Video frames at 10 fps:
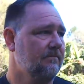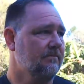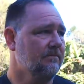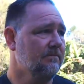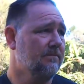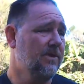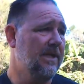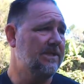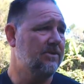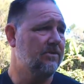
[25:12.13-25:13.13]
that's a good
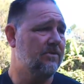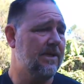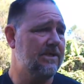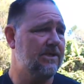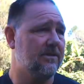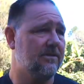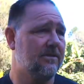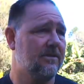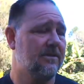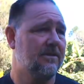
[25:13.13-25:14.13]
question.
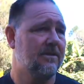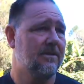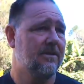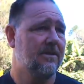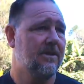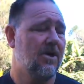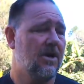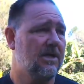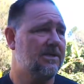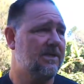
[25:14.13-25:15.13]
Highest
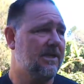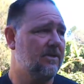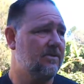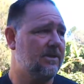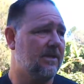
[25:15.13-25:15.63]
yielding.